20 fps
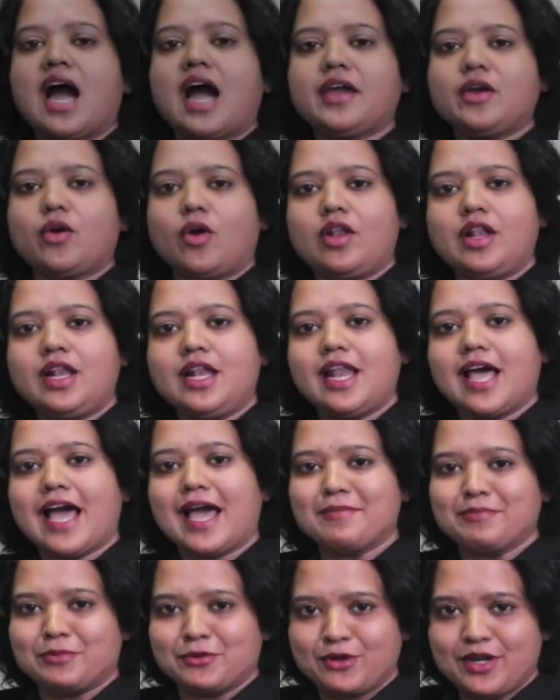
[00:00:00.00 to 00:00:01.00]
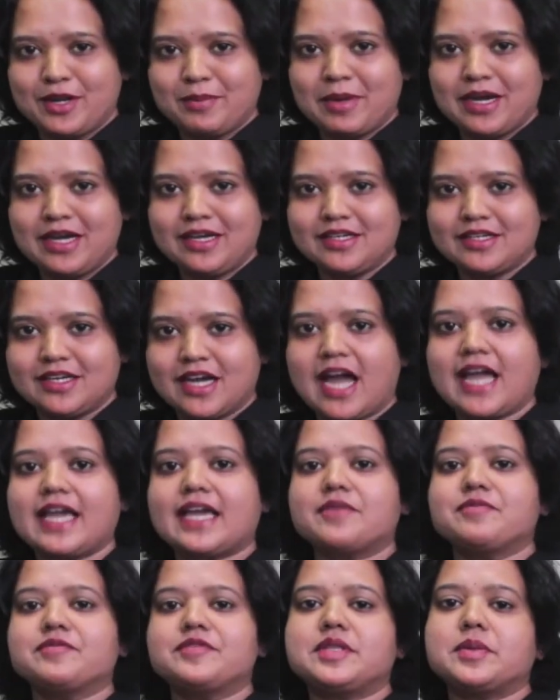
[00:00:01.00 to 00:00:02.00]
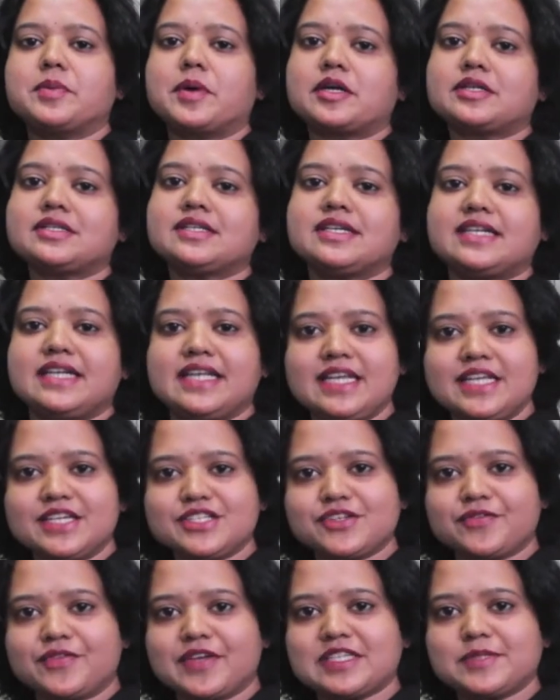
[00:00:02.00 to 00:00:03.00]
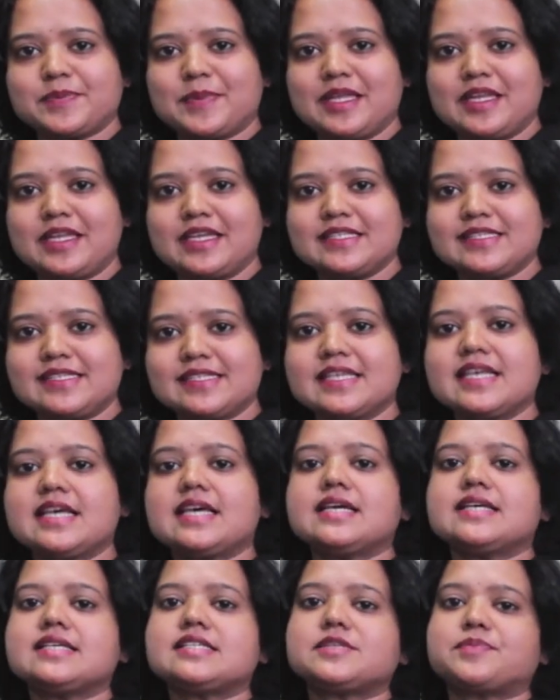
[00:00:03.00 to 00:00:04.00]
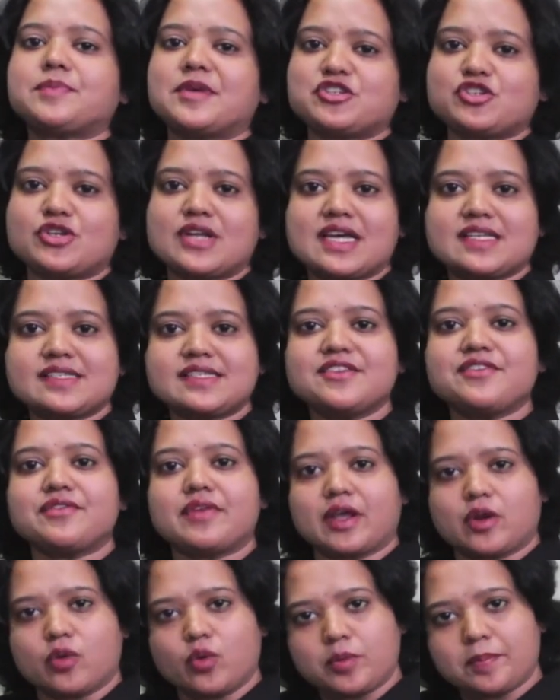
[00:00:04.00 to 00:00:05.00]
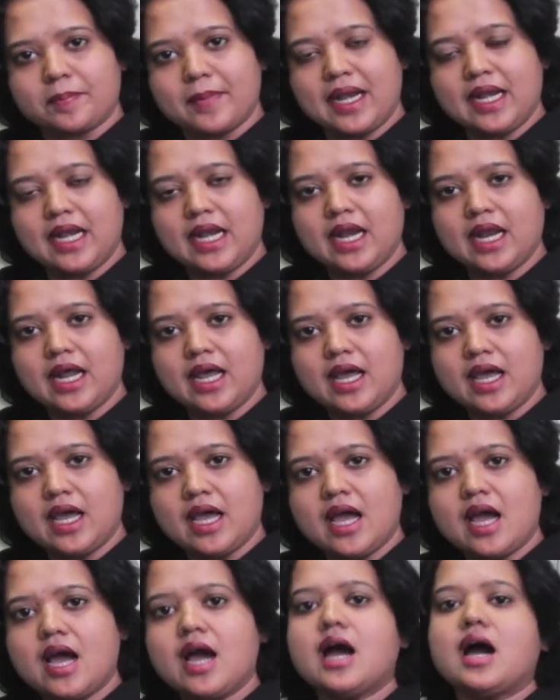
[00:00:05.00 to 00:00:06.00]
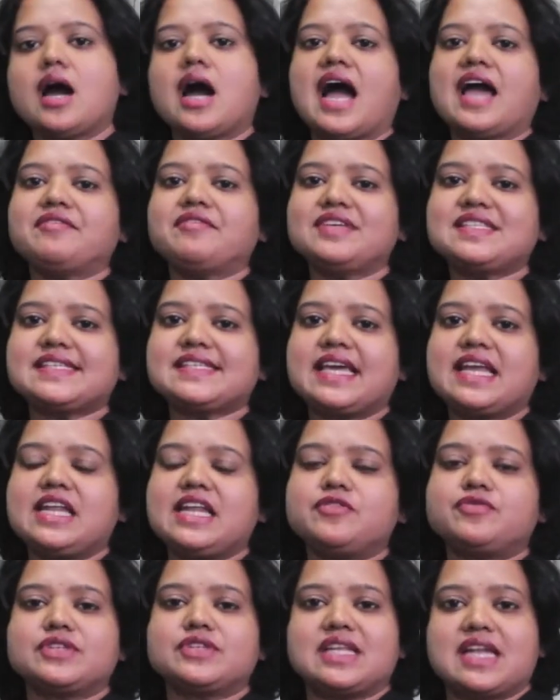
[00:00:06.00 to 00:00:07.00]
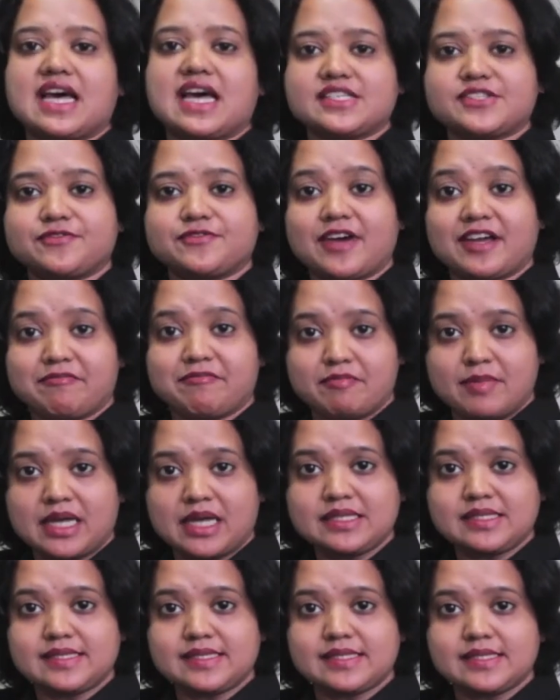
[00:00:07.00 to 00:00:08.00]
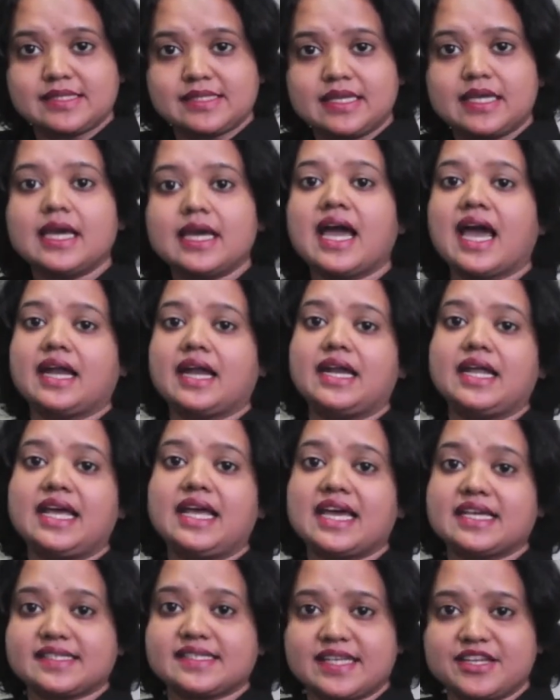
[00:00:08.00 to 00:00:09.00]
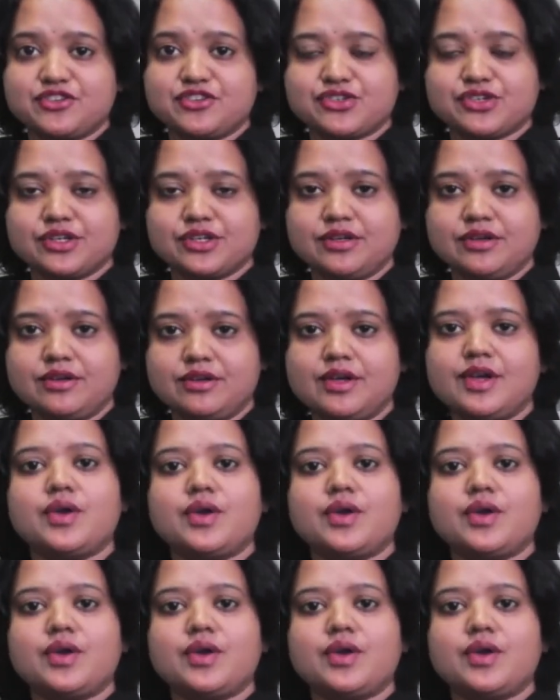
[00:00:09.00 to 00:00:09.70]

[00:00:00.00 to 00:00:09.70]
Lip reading: Hi all, I'm Purnima. I come with about 13 years of experience, specialized in recruitment. I'm with Scalene for the last 5 months, handling Accenture.